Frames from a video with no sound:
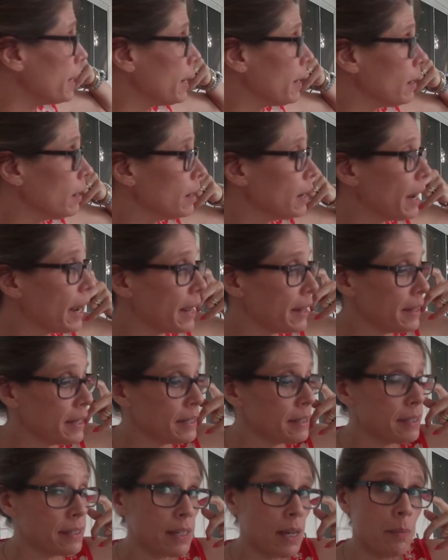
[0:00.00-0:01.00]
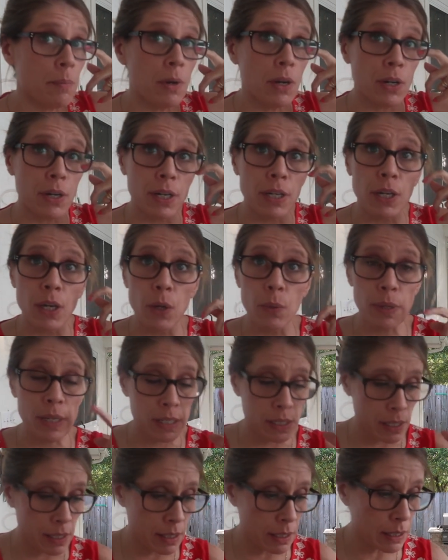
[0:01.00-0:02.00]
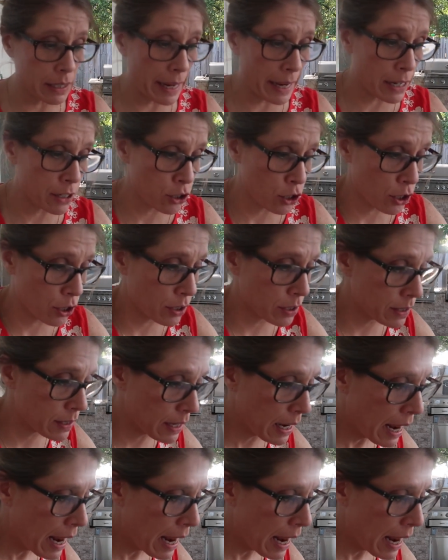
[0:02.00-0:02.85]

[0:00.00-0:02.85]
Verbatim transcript: there, and then some are gonna go into the lanterns.